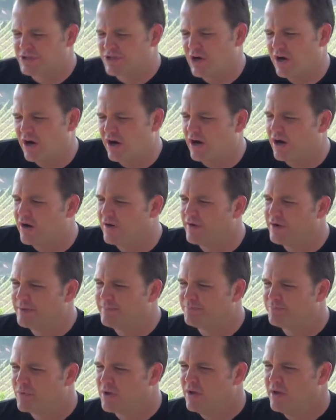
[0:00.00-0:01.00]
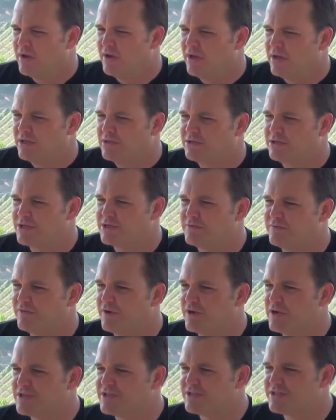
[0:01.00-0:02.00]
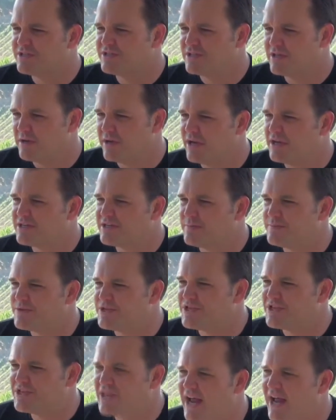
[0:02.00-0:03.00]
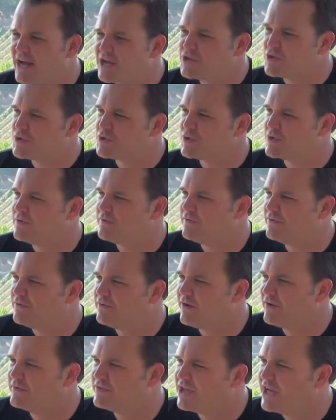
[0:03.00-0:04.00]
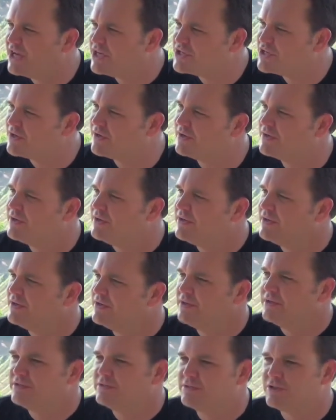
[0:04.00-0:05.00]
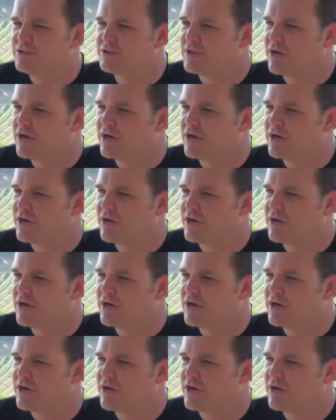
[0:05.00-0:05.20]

and tar, and just a very, again, substantial sort of foundation. It's